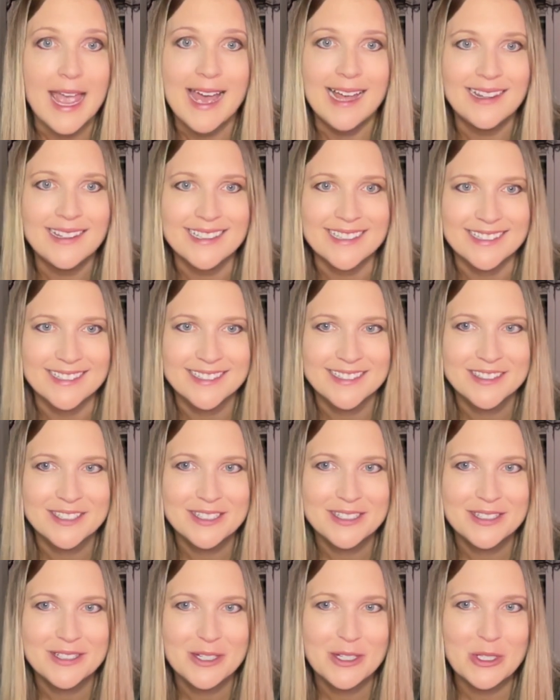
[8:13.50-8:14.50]
Ellen,
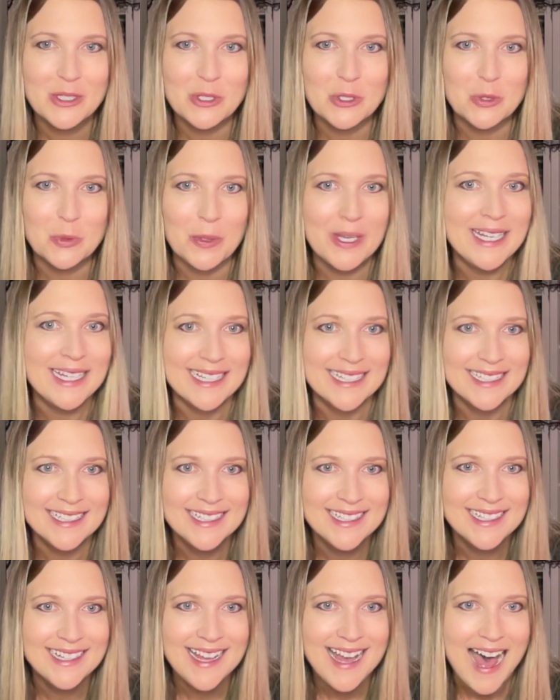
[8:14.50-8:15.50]
sweetie,
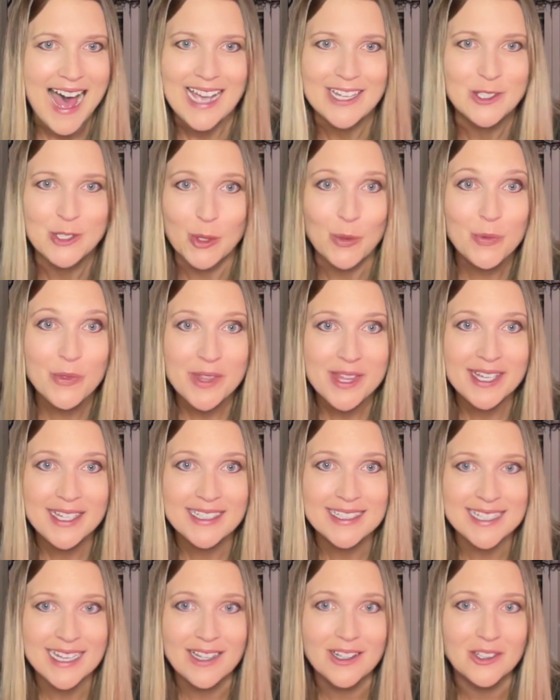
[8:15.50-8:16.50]
I don't
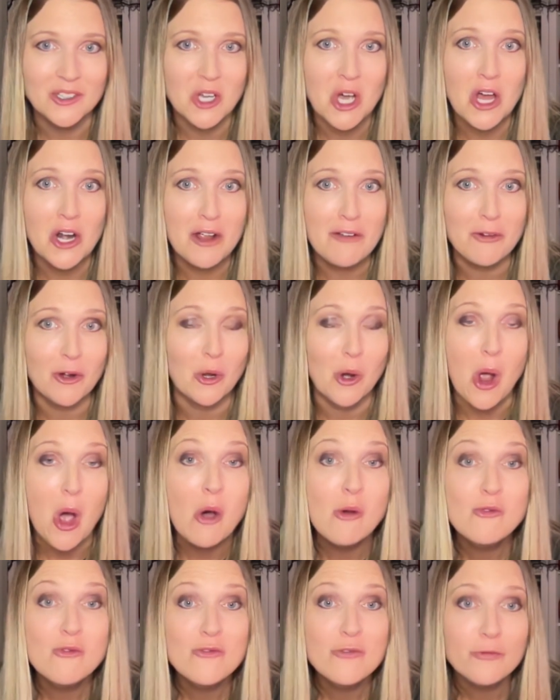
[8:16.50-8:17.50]
think Adele cut off her
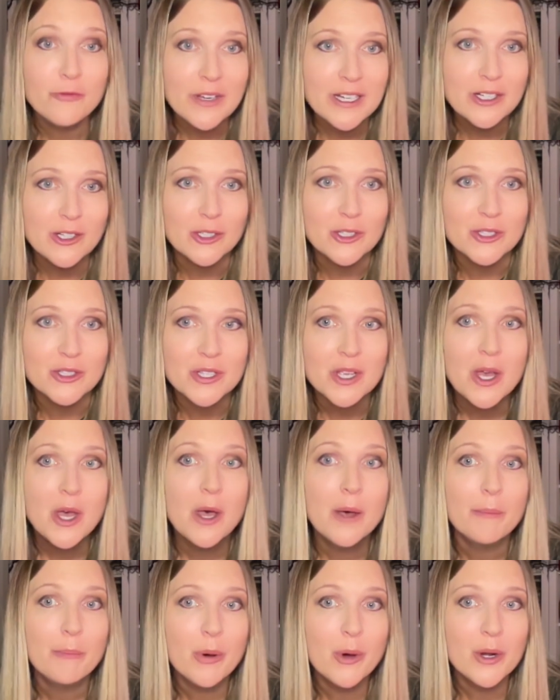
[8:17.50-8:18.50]
own fingers,
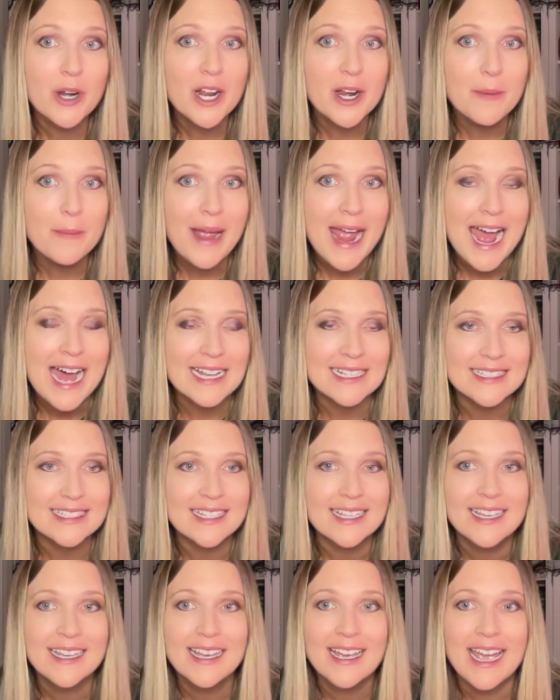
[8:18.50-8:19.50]
put on a
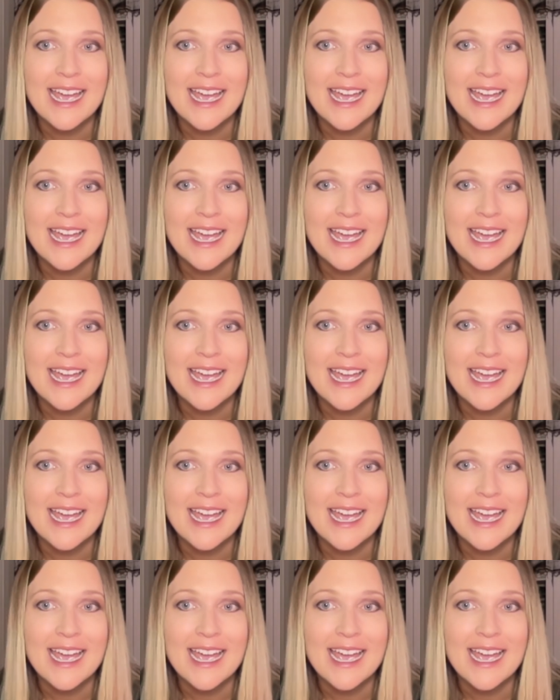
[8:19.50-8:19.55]
mask,